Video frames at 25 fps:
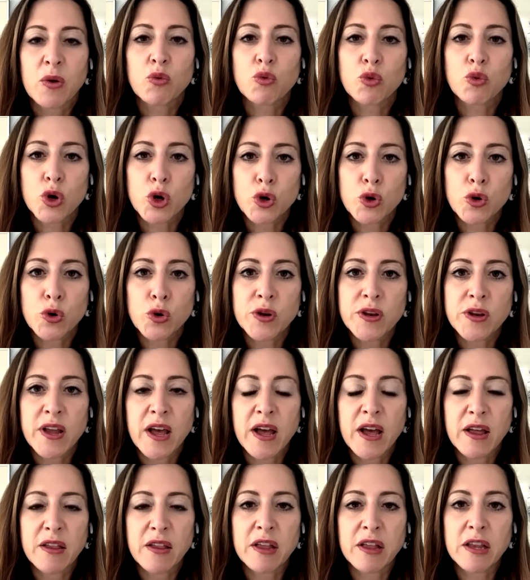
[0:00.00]
route,
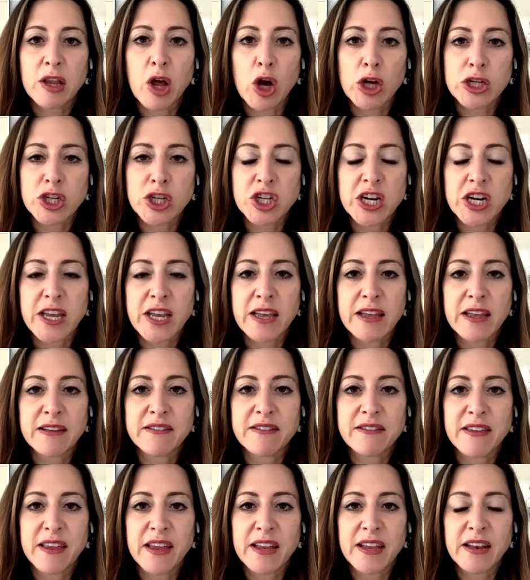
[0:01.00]
the logic
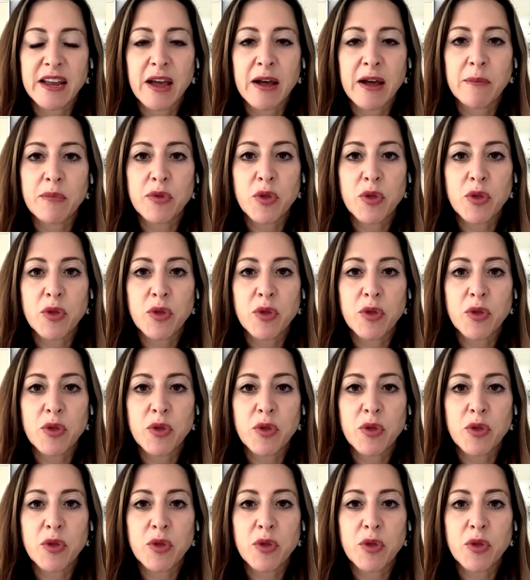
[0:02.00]
is that